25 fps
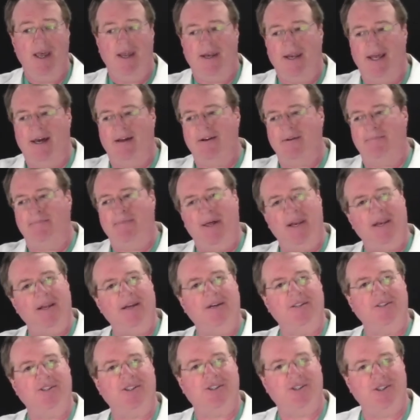Now, depending
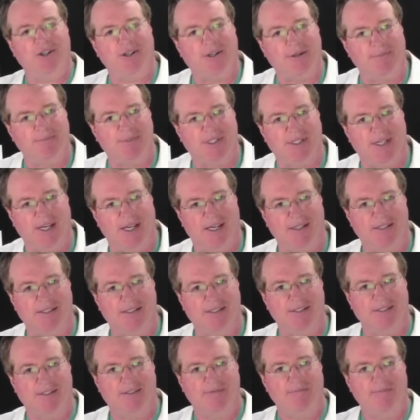on
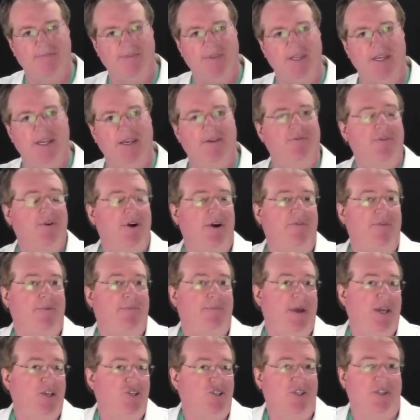circumstances, if you have a
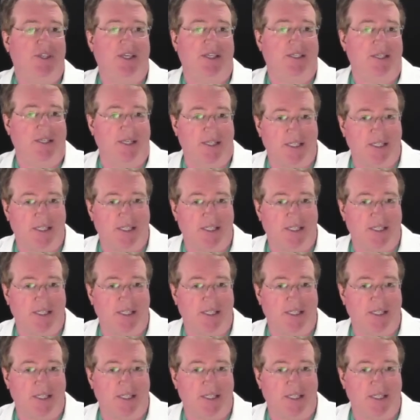patient that's an